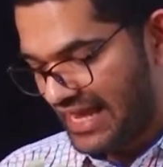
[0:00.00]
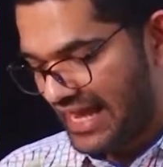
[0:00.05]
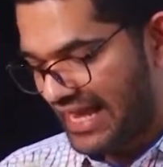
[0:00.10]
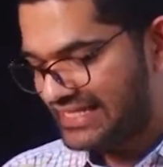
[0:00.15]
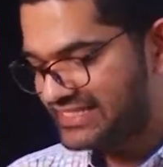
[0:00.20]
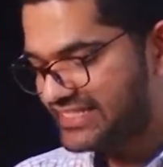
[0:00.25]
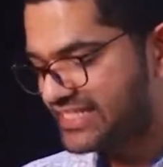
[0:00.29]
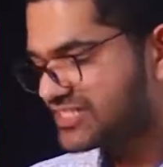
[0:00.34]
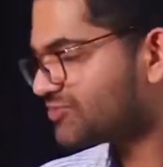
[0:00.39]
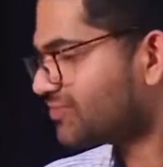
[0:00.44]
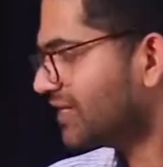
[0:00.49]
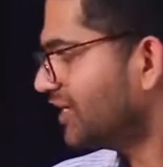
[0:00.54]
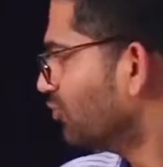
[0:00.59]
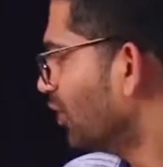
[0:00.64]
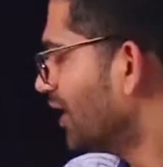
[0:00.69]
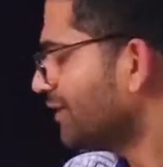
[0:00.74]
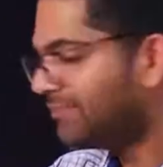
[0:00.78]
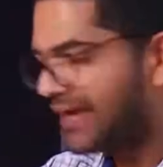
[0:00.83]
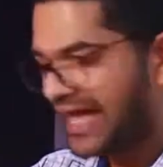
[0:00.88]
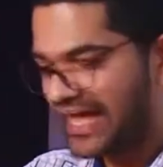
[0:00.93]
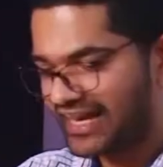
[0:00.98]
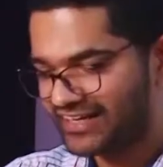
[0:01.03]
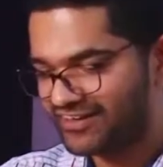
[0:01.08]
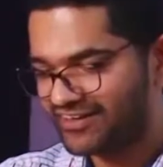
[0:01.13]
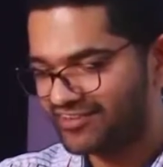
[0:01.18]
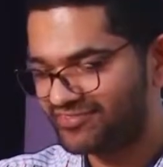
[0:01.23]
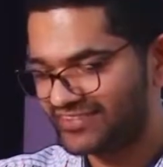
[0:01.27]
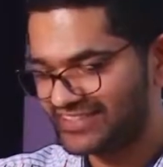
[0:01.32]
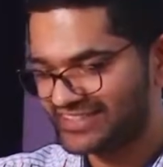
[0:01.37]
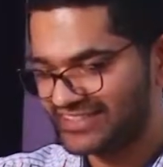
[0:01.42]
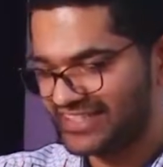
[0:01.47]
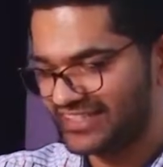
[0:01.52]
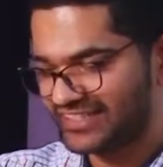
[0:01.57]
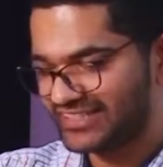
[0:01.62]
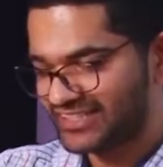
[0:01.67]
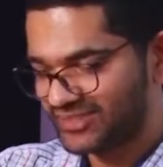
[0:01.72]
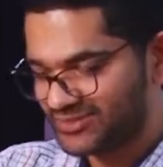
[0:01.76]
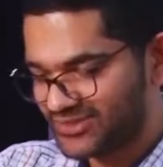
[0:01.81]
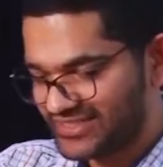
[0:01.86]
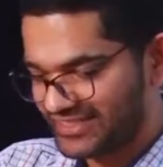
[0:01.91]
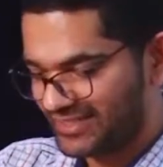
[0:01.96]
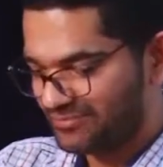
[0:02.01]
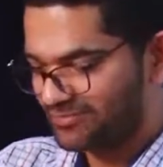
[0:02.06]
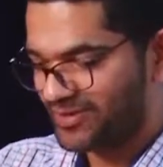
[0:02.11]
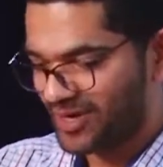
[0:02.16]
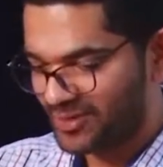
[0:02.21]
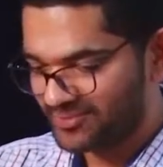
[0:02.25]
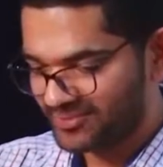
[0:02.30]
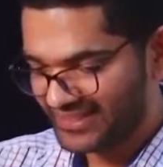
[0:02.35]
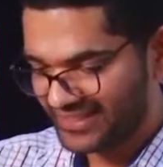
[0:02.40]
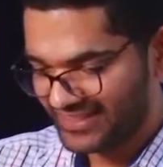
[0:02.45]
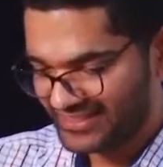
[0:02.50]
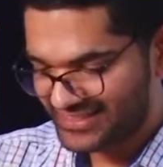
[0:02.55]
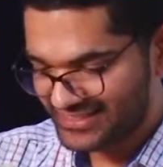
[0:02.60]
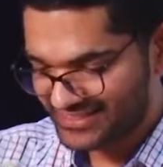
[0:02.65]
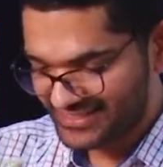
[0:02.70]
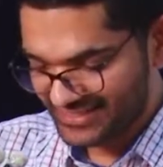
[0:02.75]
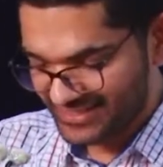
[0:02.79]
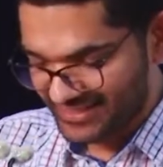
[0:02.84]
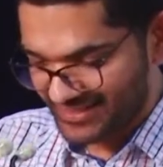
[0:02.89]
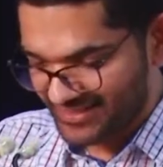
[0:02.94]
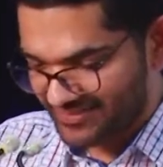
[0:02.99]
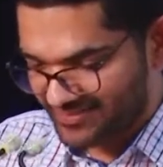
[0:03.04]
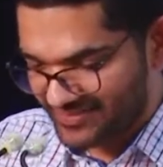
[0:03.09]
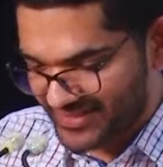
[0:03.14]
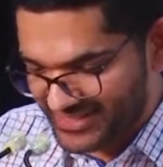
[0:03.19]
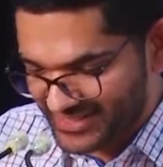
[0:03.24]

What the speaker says: I'll just read one paragraph as a conclusion. Probably it's a